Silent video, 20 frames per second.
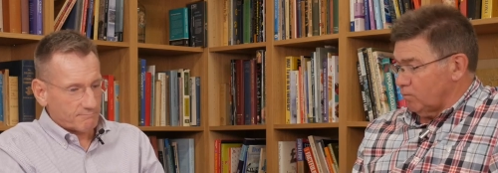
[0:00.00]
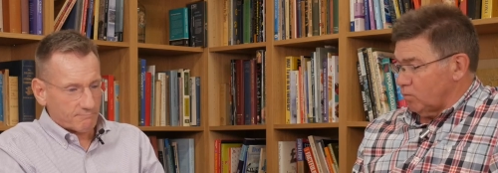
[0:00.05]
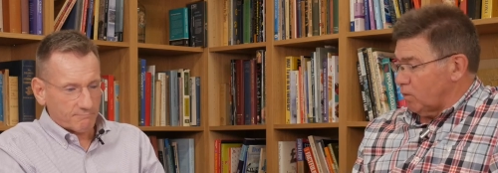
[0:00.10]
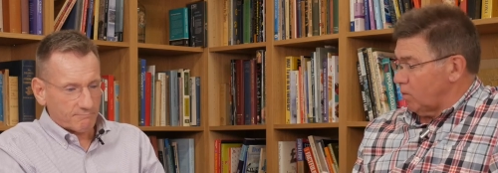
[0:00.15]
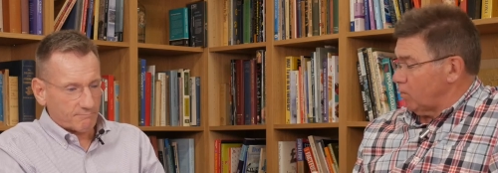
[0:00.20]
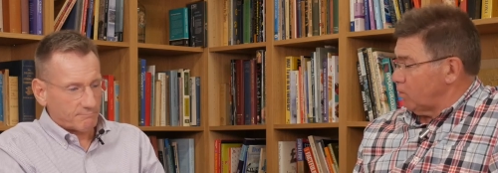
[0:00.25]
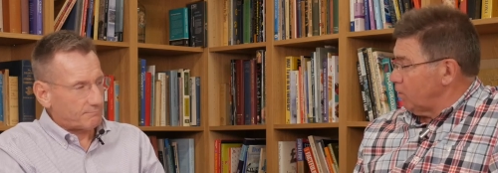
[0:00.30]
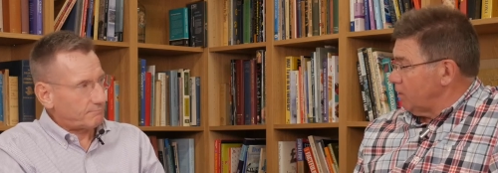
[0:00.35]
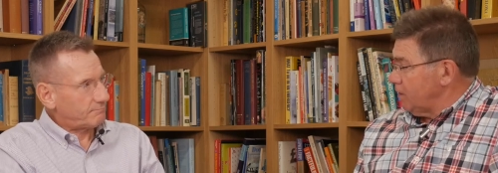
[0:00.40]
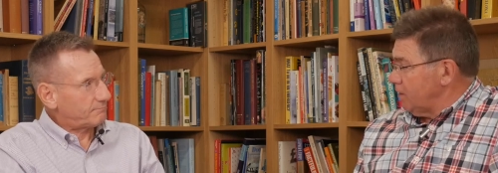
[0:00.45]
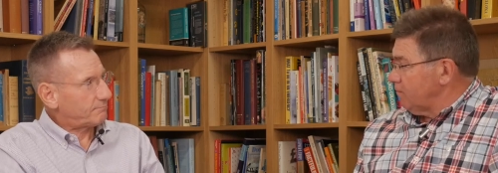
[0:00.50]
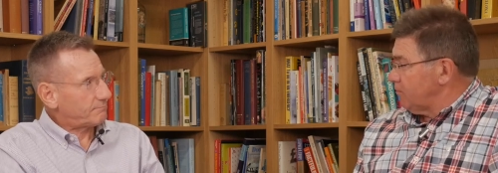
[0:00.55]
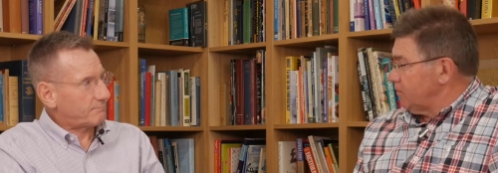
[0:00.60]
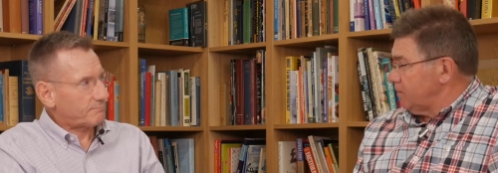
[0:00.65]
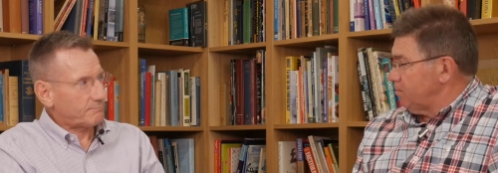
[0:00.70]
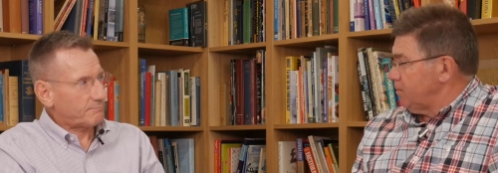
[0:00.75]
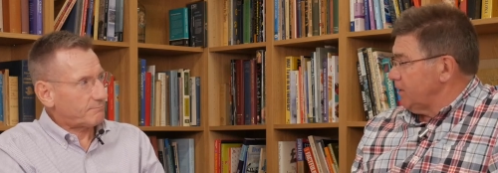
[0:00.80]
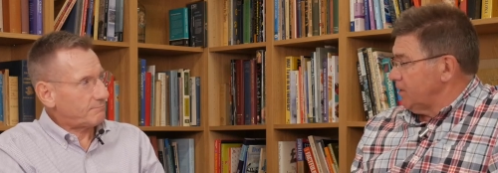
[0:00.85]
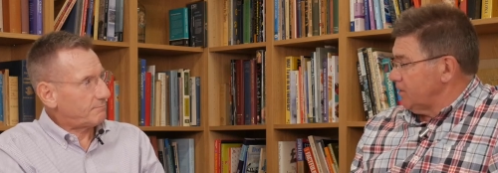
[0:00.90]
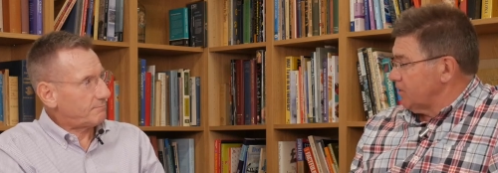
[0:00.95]
Speaker 1: what
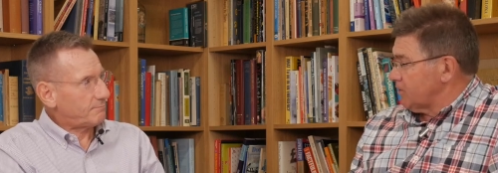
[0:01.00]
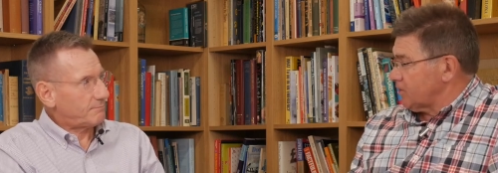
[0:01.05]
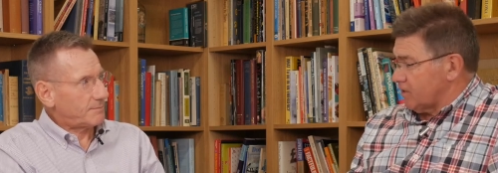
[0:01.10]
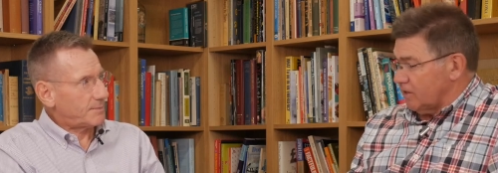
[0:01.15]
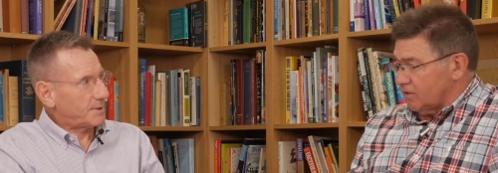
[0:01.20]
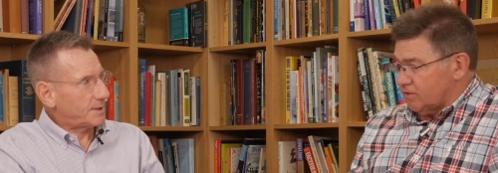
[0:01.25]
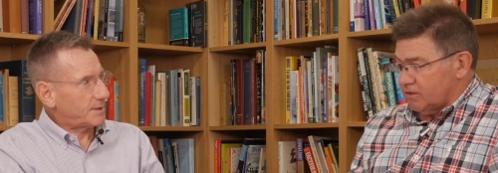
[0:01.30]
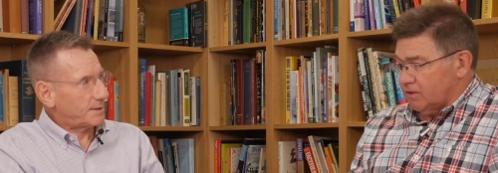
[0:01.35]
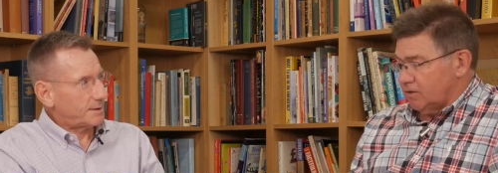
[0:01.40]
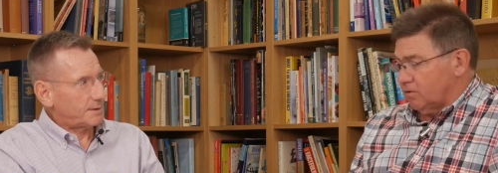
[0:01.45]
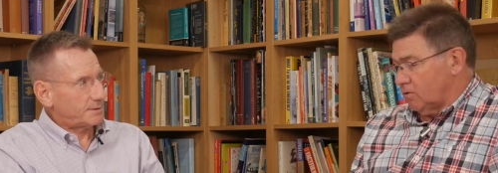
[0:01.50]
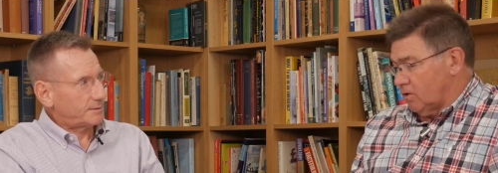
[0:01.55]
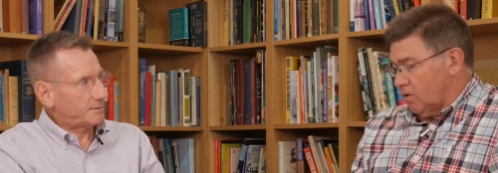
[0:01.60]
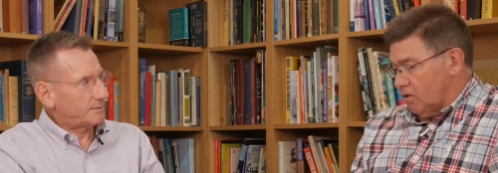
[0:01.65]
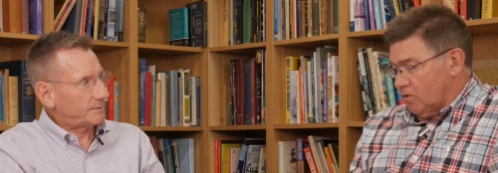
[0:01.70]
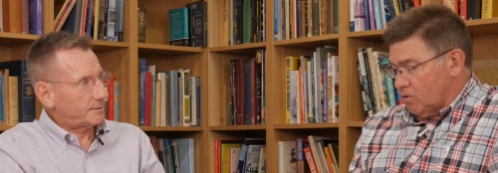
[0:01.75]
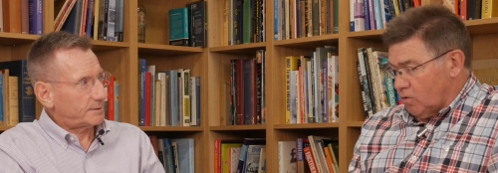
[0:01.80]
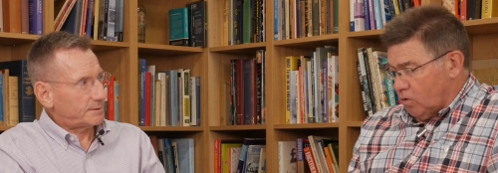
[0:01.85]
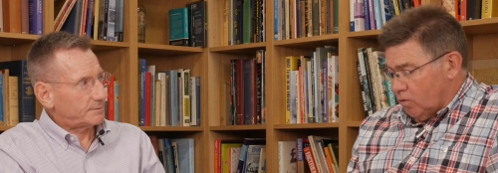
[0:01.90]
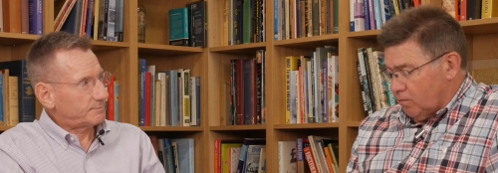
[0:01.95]
we've been discussing
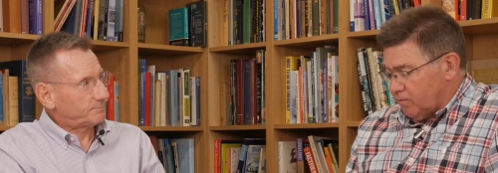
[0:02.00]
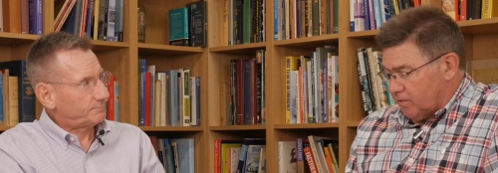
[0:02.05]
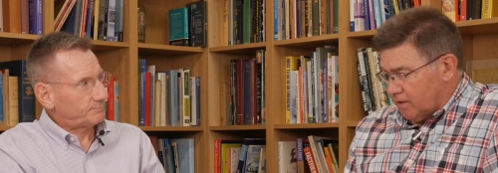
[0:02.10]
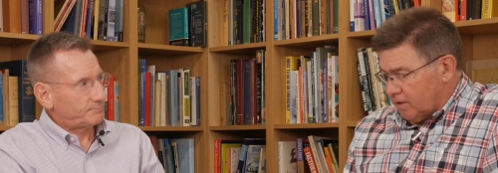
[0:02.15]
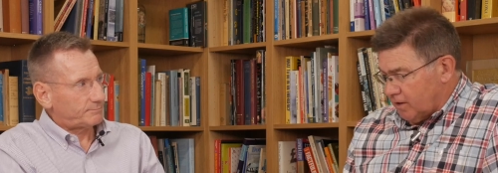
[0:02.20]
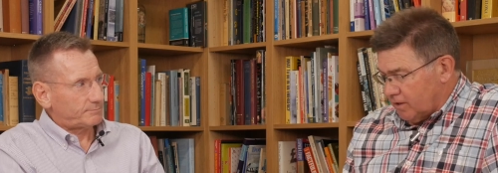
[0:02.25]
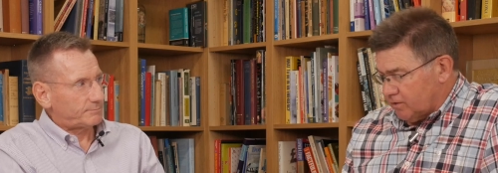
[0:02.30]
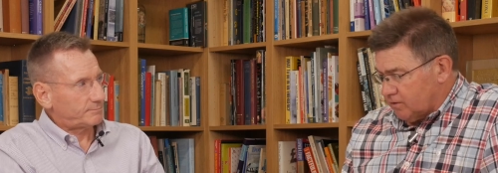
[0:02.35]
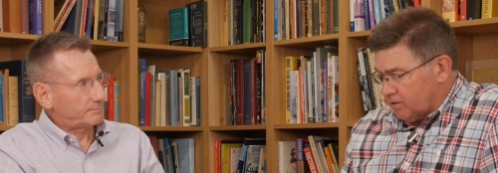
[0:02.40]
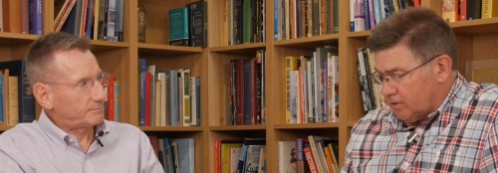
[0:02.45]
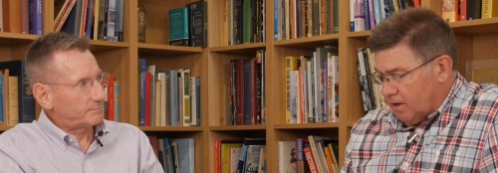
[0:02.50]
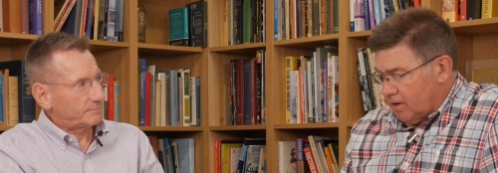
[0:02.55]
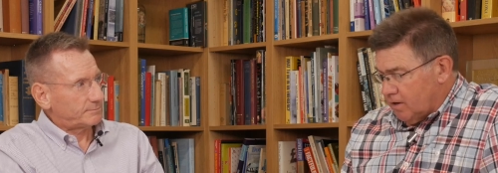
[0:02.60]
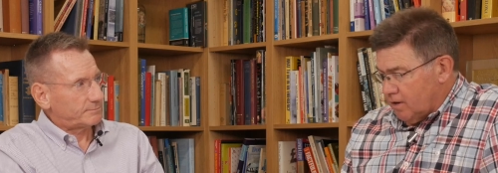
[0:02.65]
over the last